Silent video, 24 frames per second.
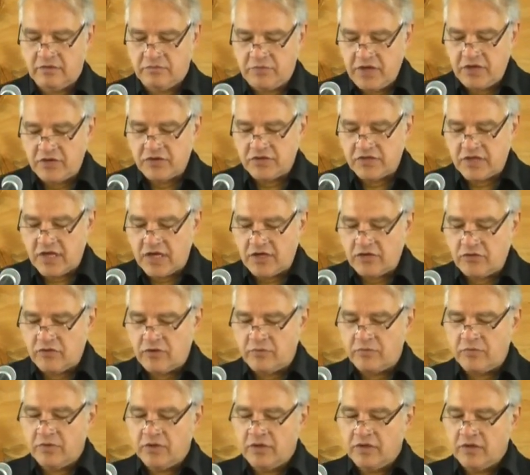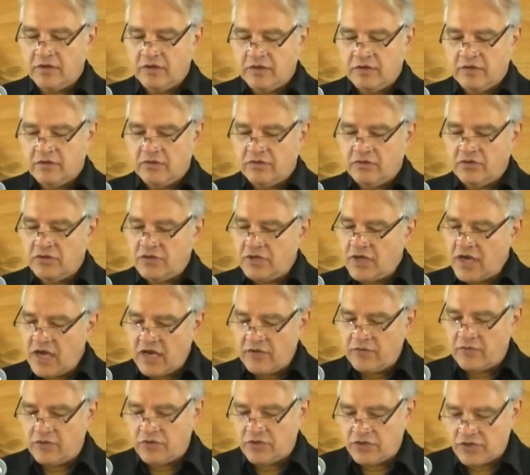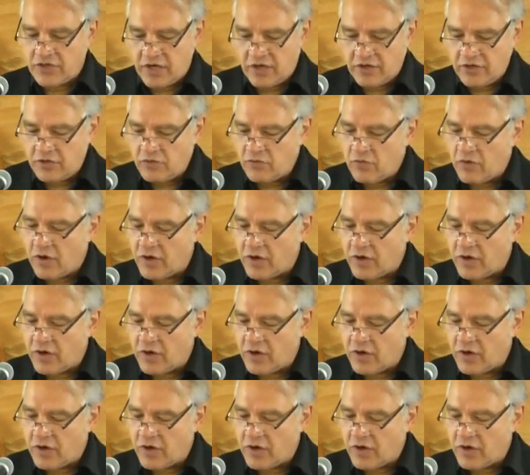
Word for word: Peter said to him, Never shall you